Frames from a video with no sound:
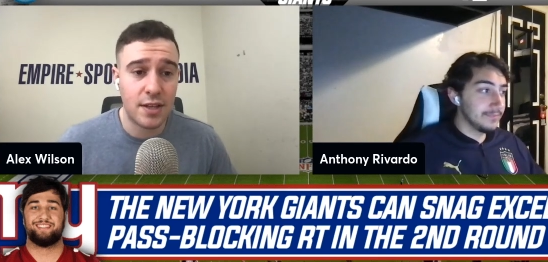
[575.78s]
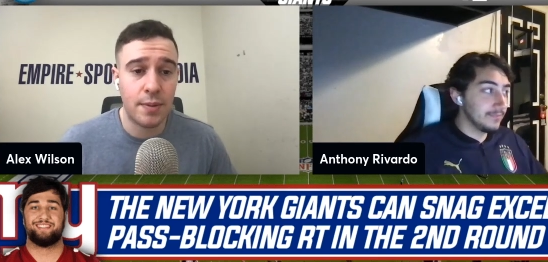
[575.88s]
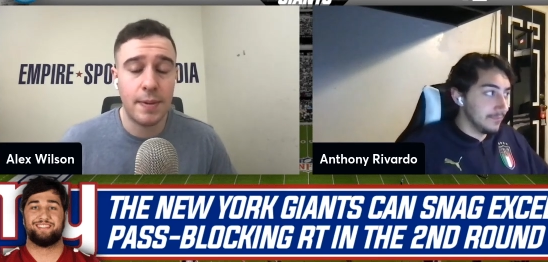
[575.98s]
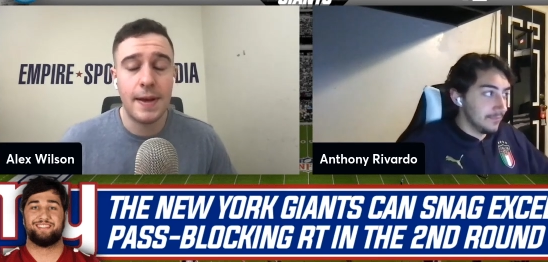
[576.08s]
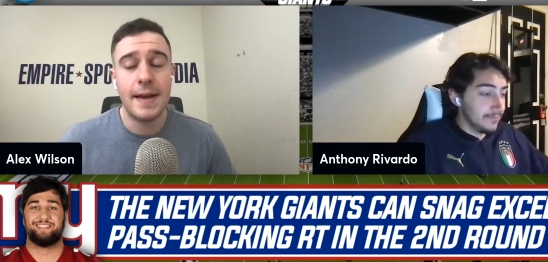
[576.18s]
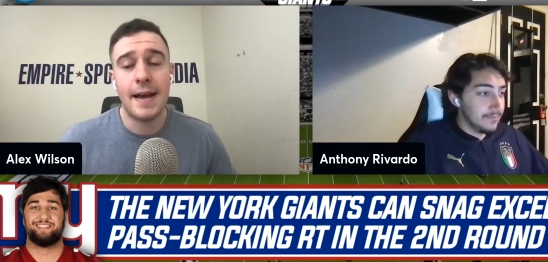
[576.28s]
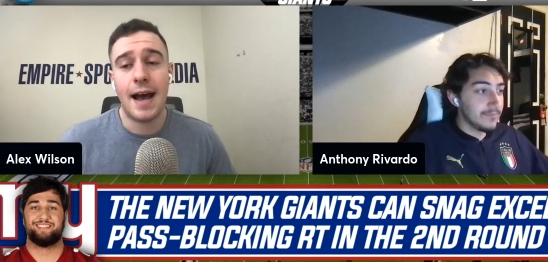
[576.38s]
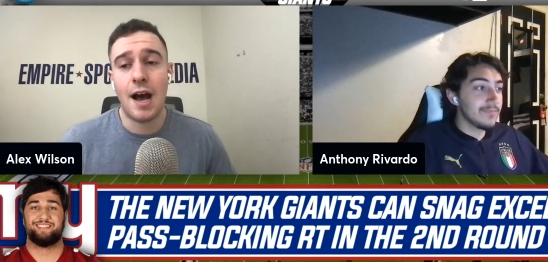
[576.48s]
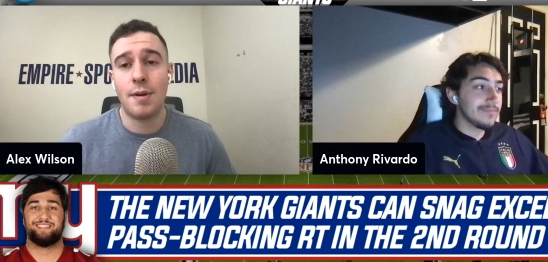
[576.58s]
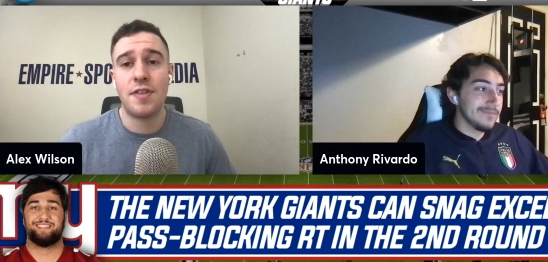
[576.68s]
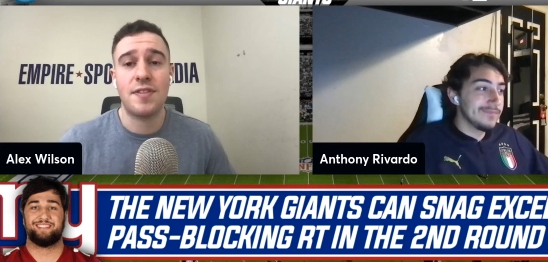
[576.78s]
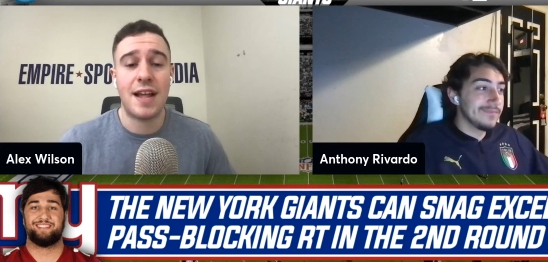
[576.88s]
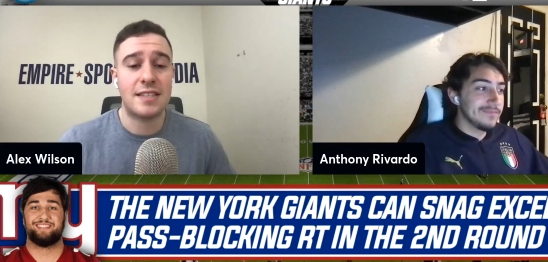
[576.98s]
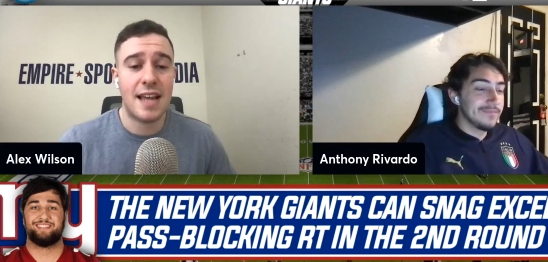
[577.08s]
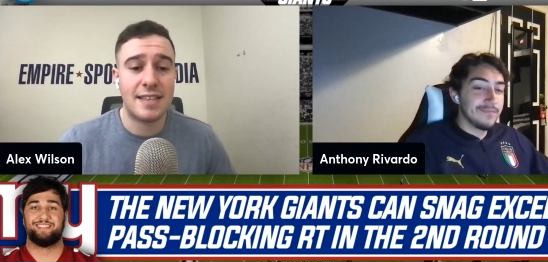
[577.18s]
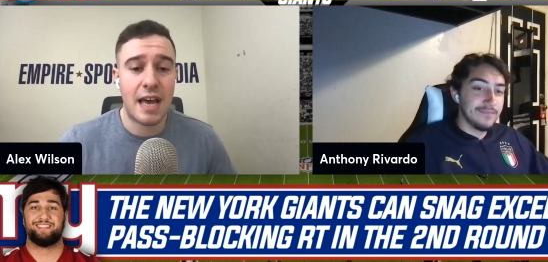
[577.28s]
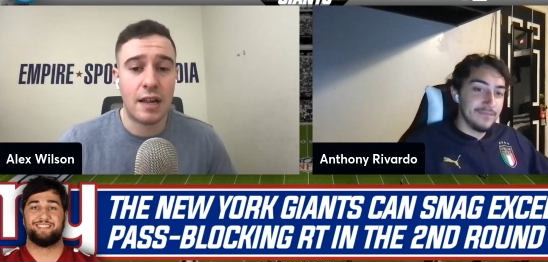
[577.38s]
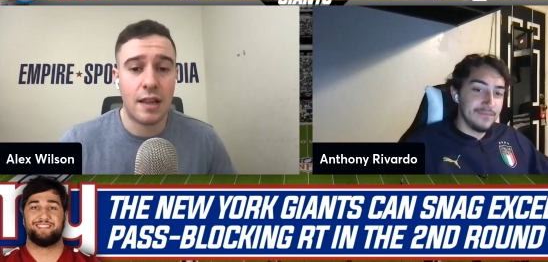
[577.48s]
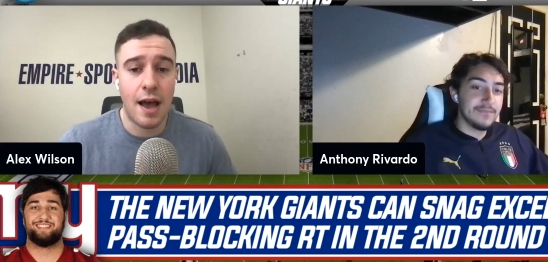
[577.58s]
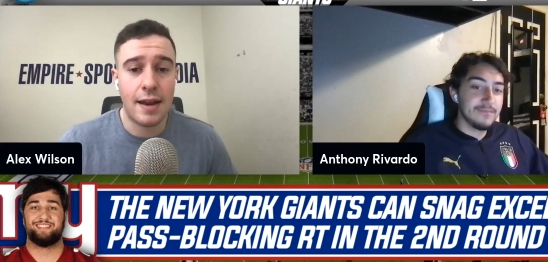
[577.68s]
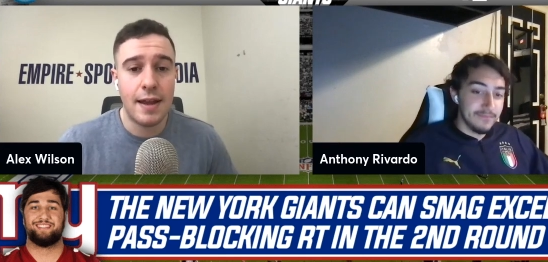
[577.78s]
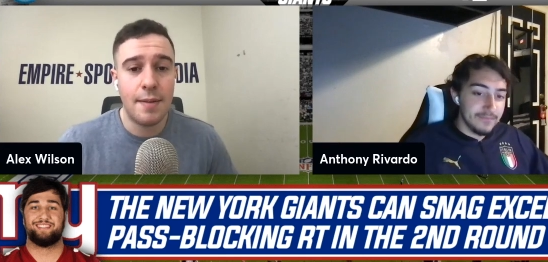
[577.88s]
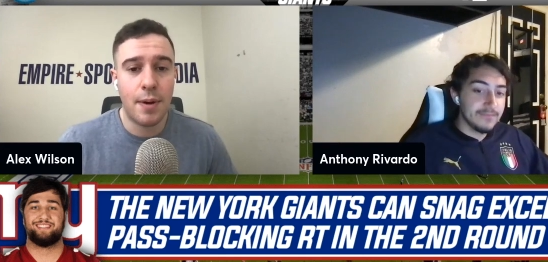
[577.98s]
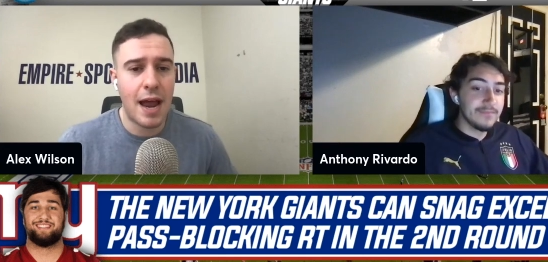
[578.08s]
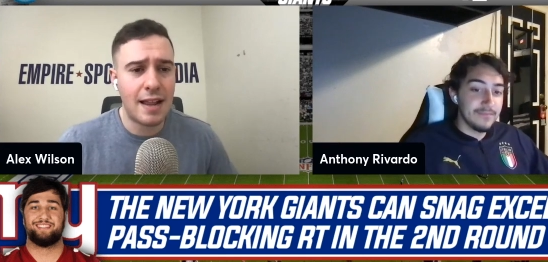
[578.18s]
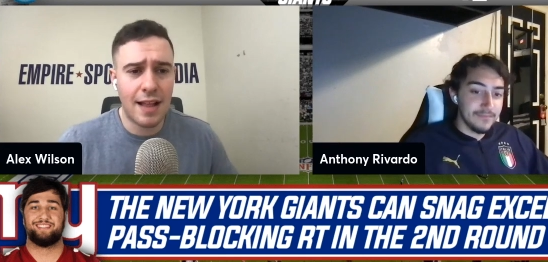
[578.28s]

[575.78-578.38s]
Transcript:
Speaker 1: him, um, and I think that stands out a lot. But any